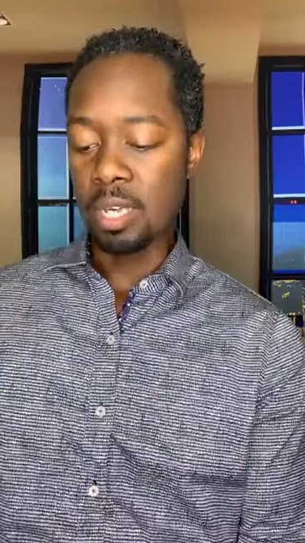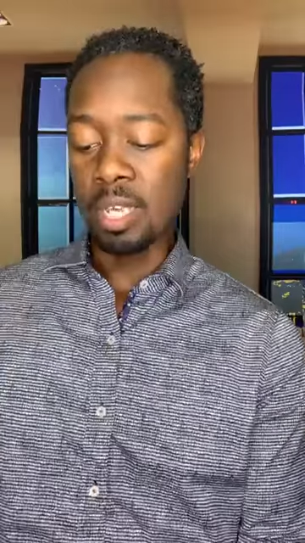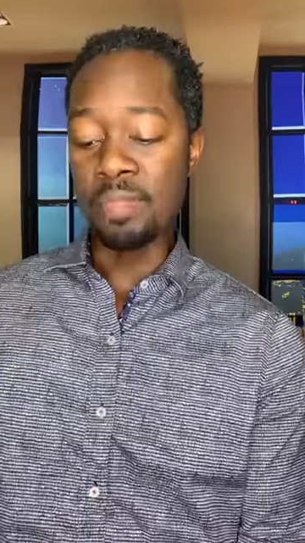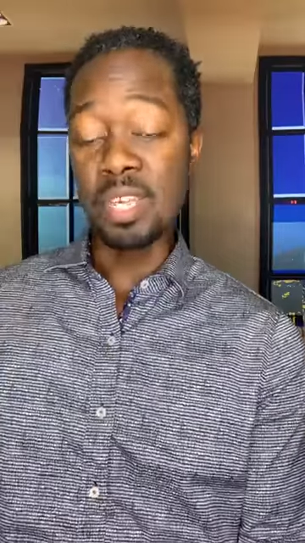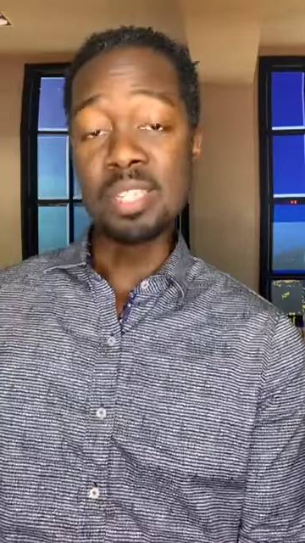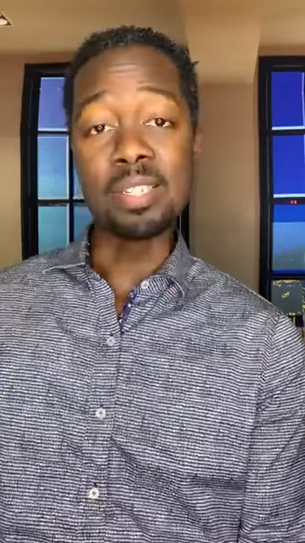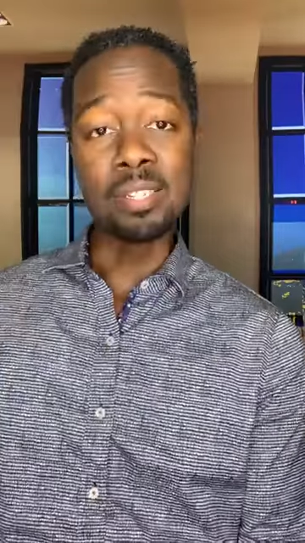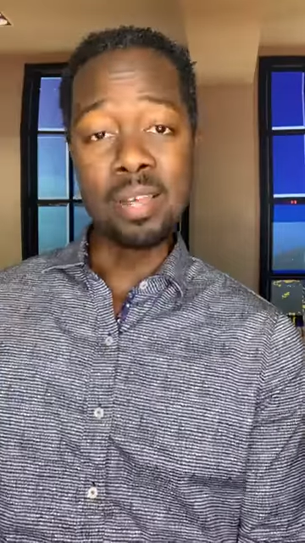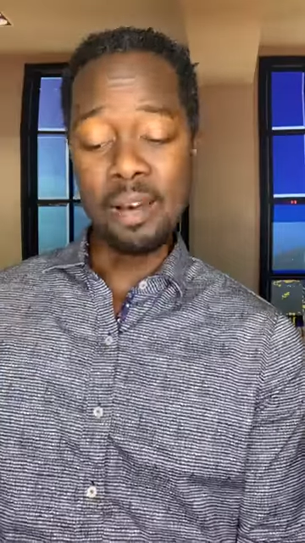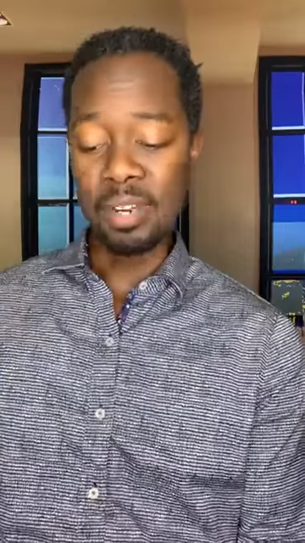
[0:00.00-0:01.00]
And this
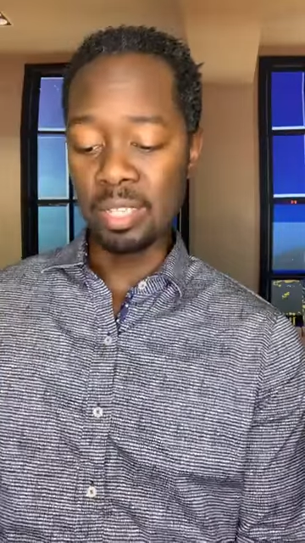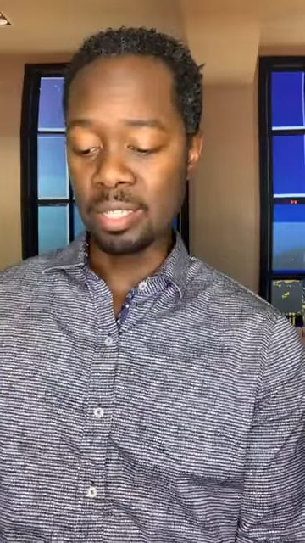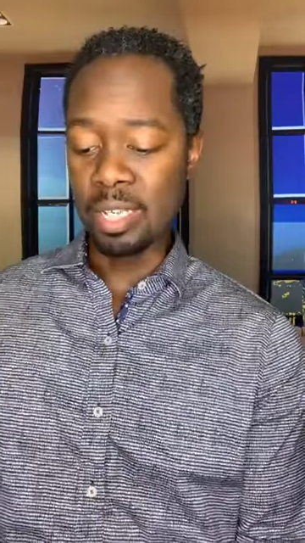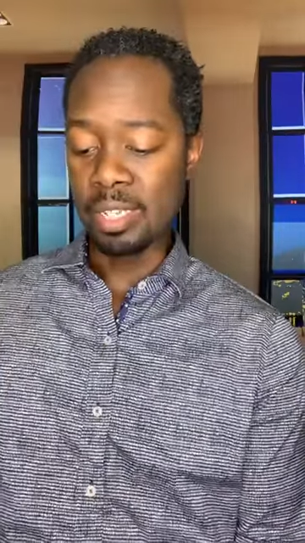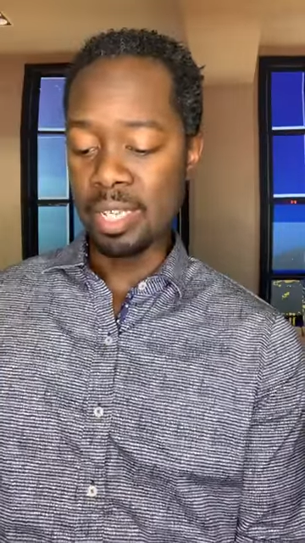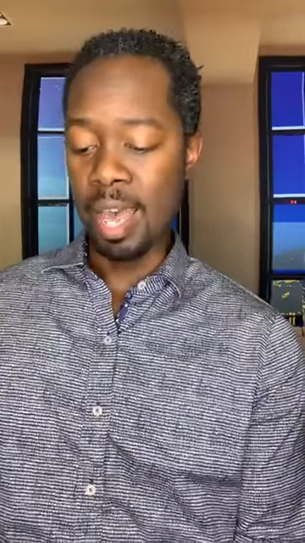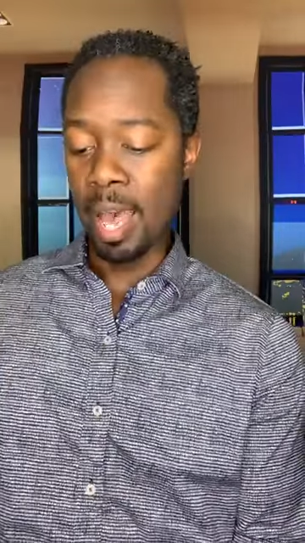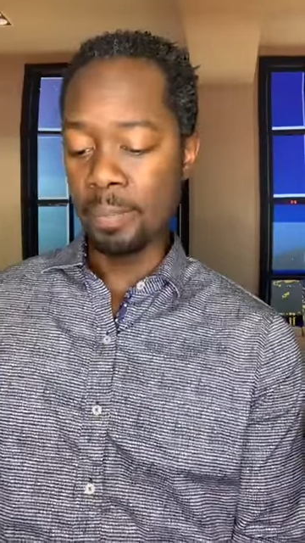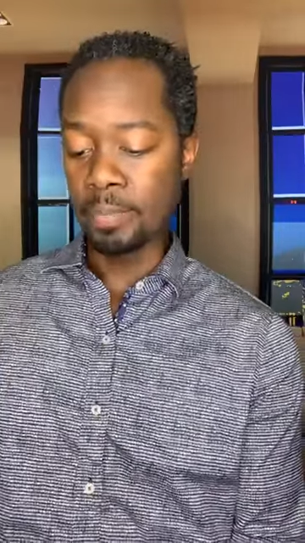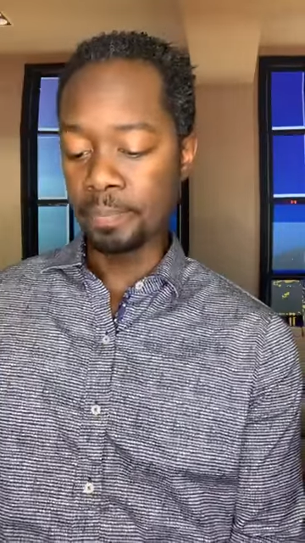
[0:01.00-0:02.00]
definitely needs to
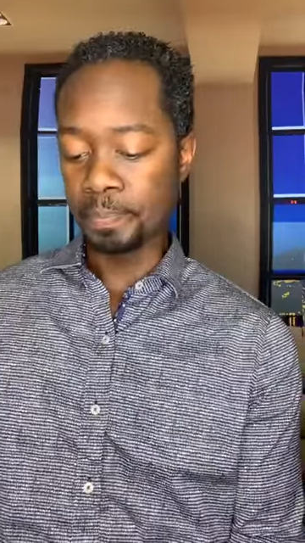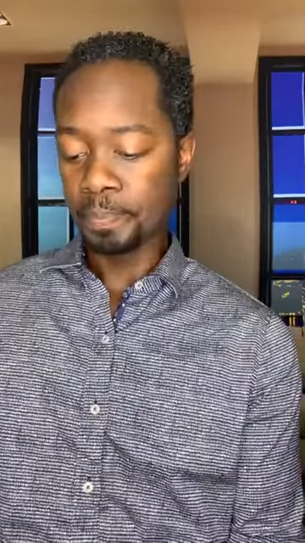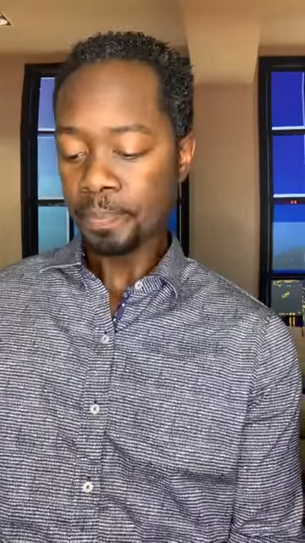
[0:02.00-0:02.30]
happen.